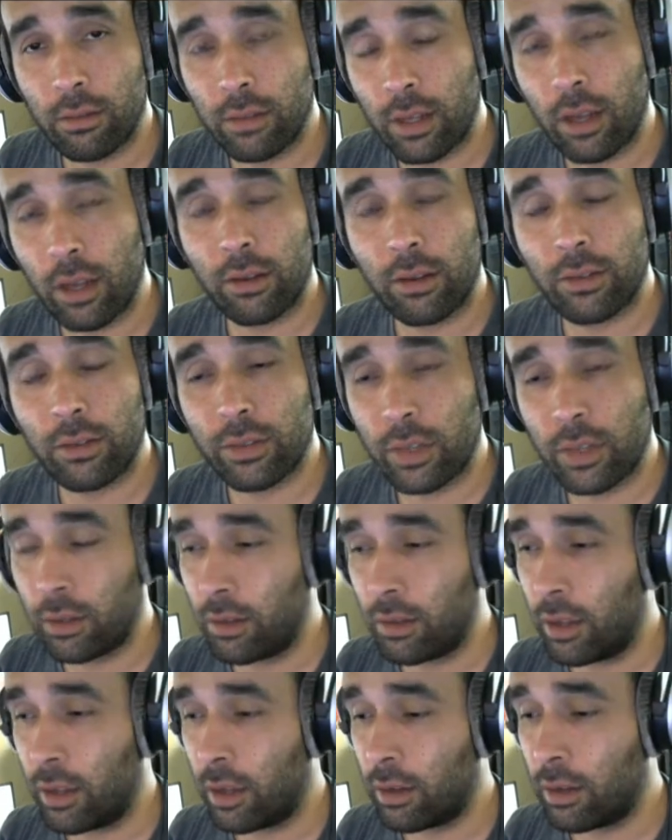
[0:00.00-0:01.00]
Algo
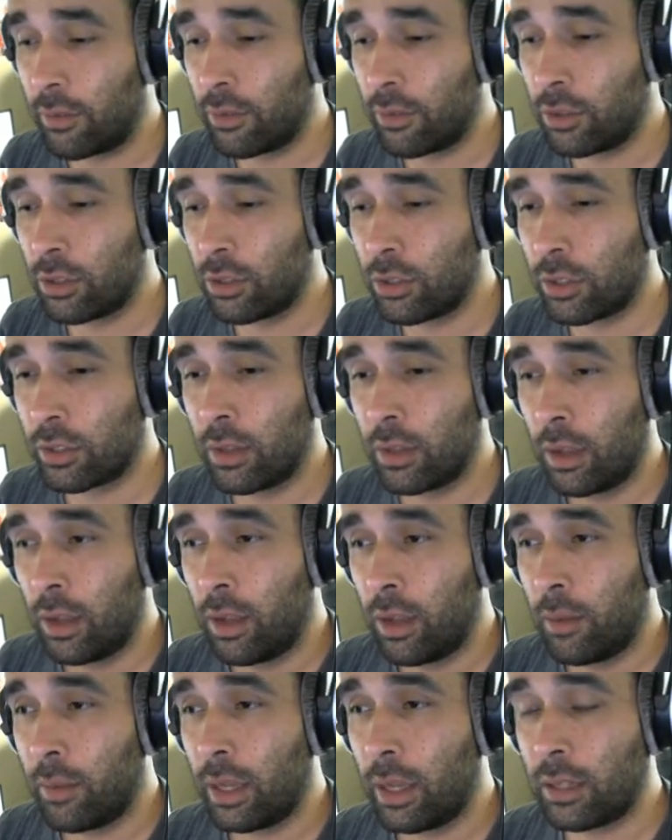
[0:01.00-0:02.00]
saying that if you just
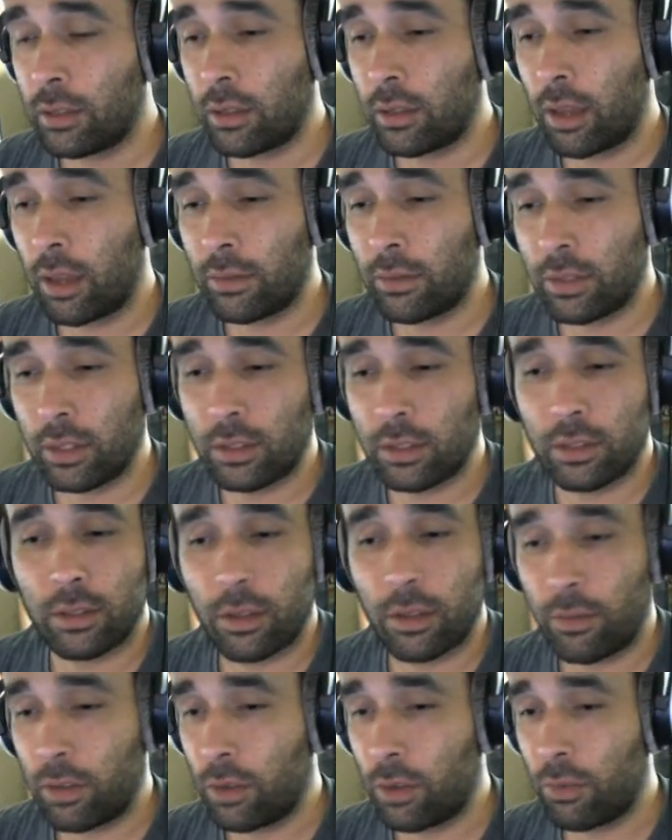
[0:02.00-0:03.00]
basically have
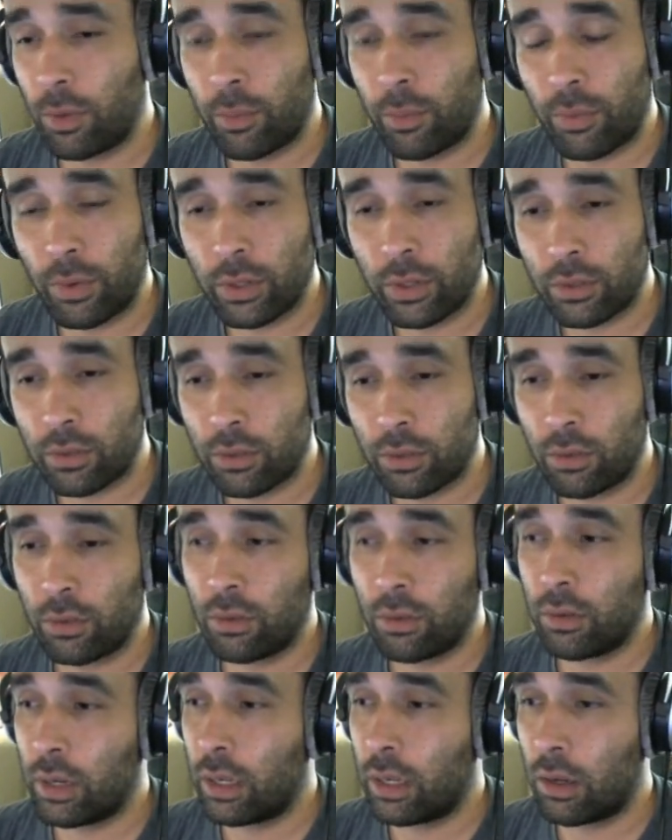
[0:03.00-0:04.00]
sensitivity
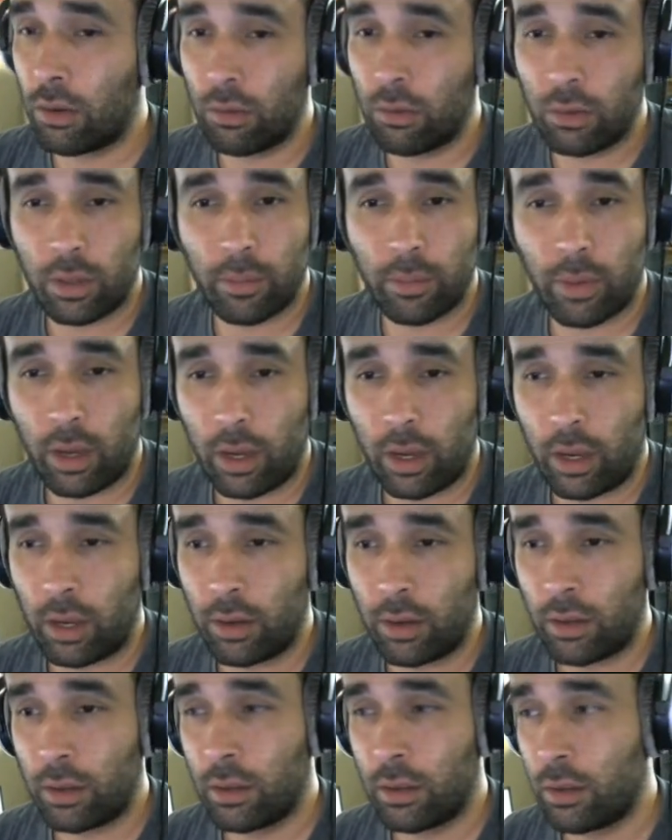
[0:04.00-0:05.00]
1.2 and only
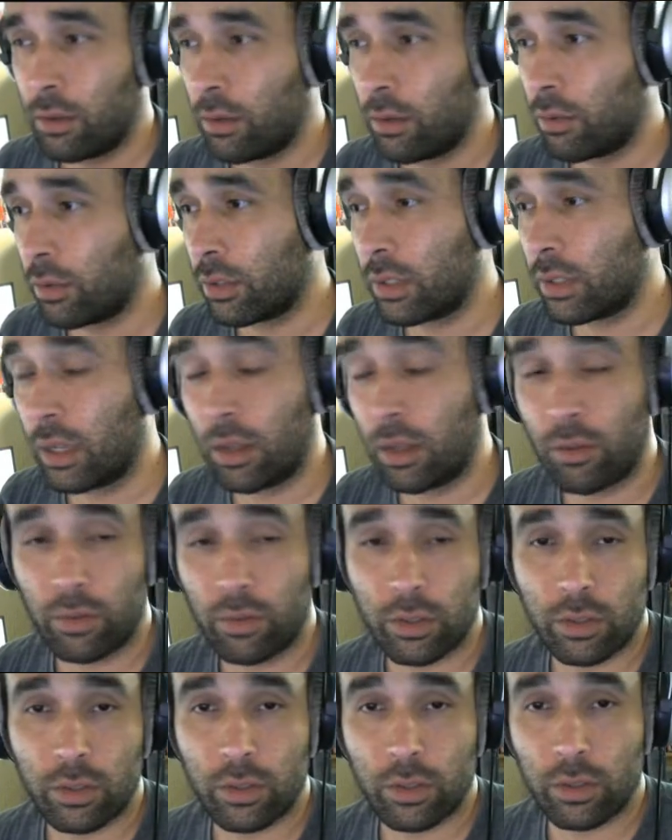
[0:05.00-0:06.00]
buy or sell
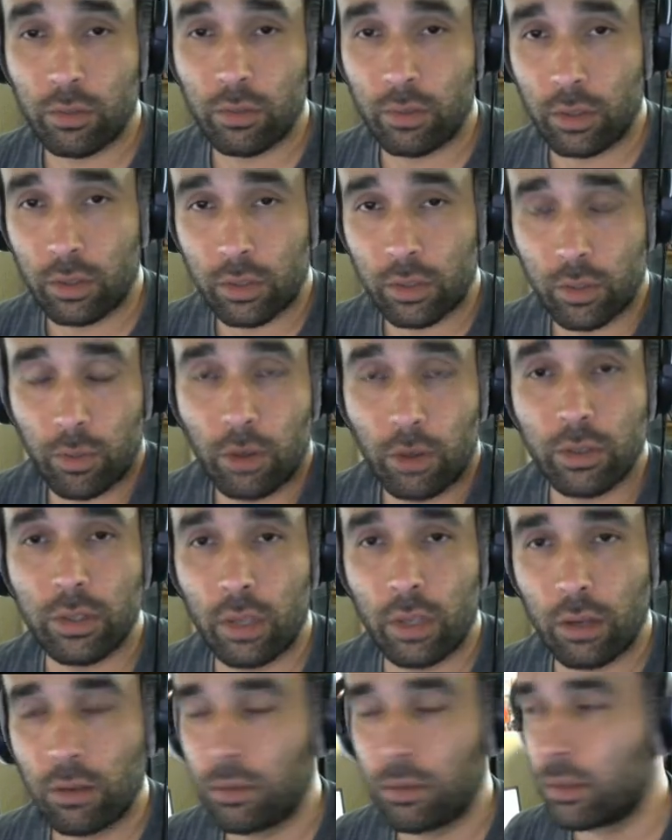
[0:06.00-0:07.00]
with the smart
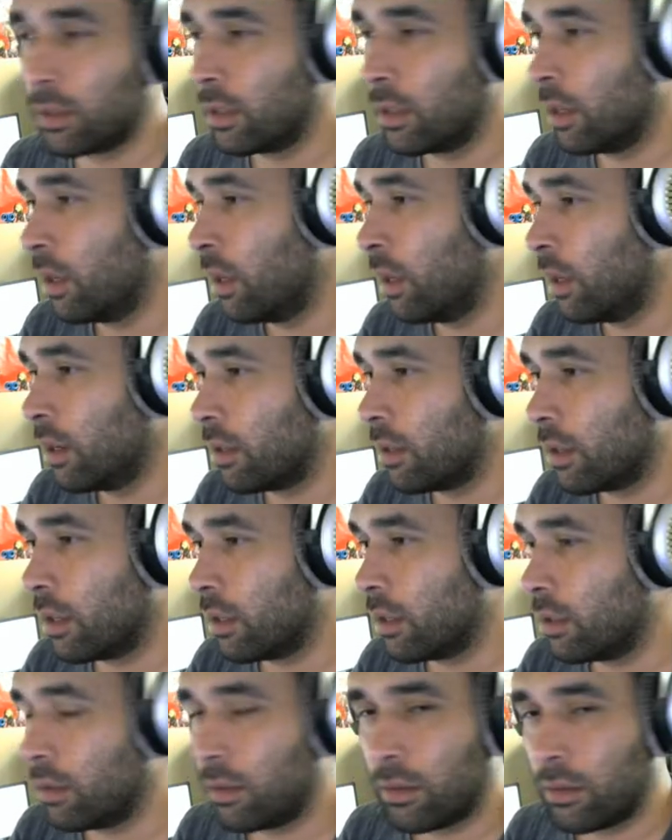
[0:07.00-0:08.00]
signals,
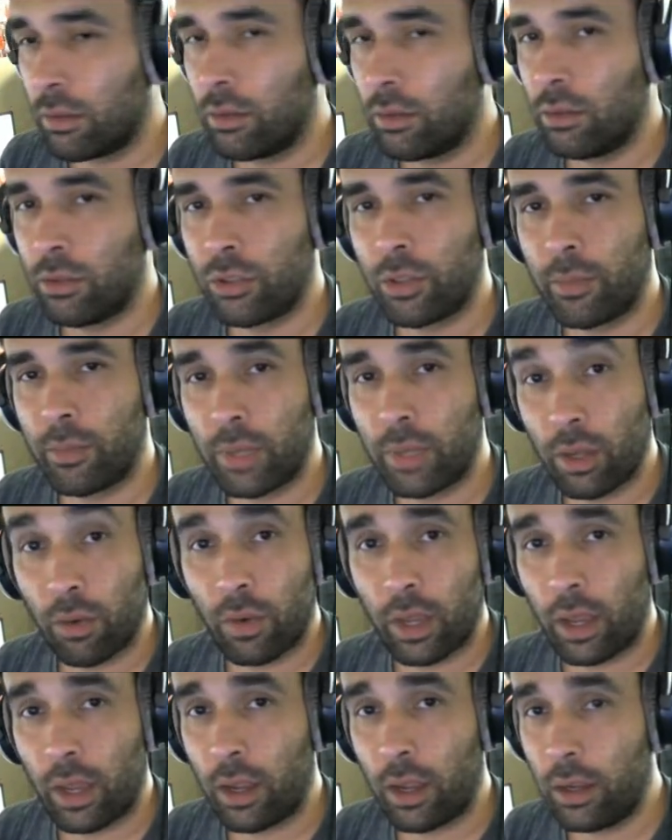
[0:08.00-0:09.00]
then you should be
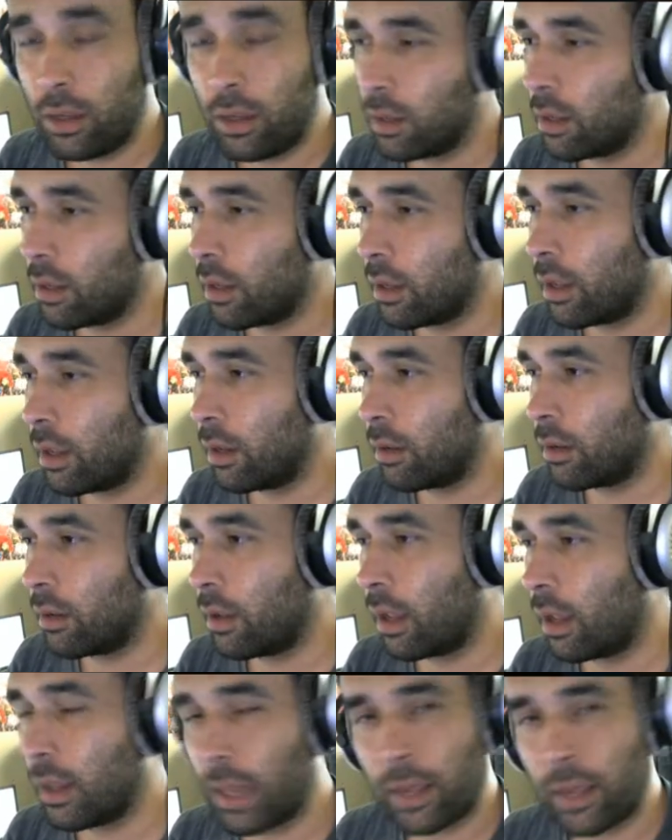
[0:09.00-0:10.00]
okay. And
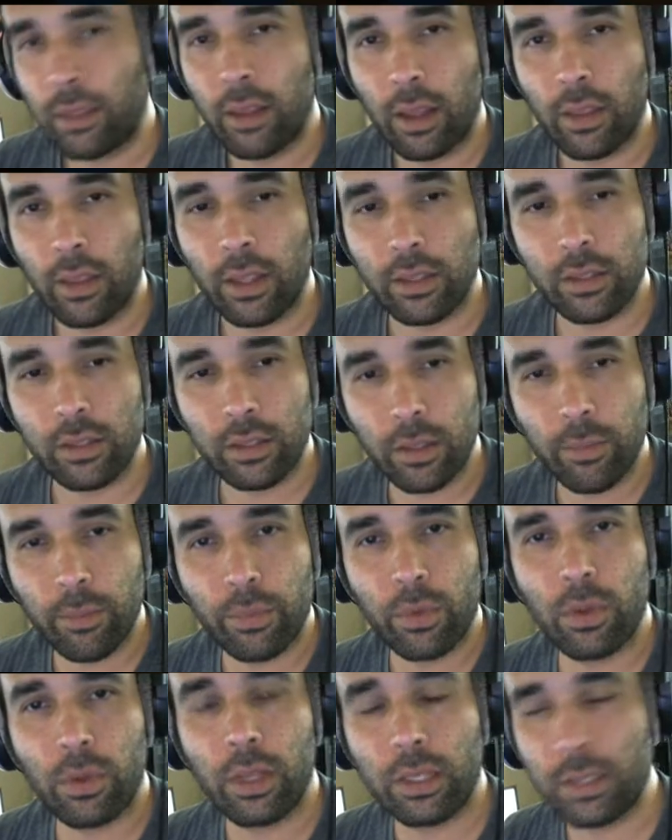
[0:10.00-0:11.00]
I like that. That's
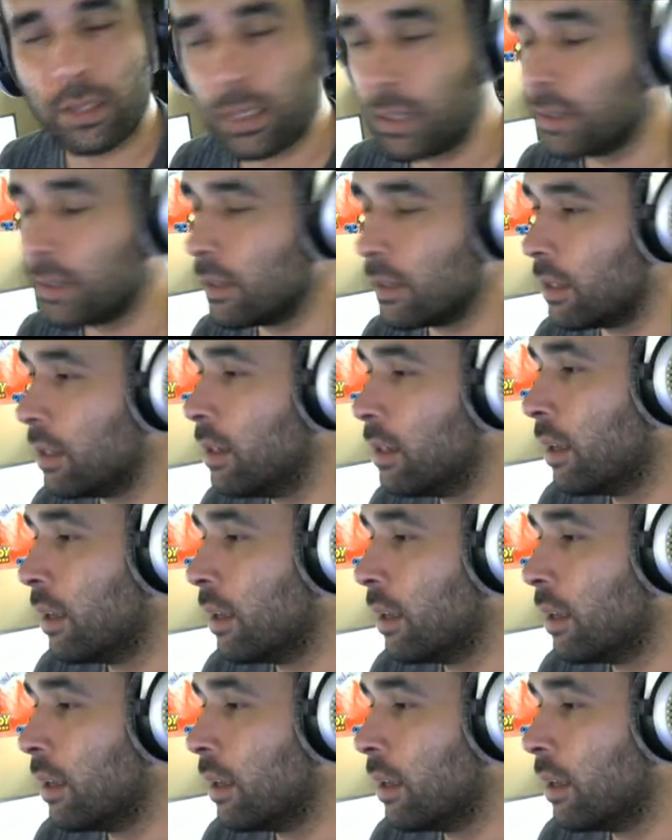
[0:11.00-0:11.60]
simple. That's easy.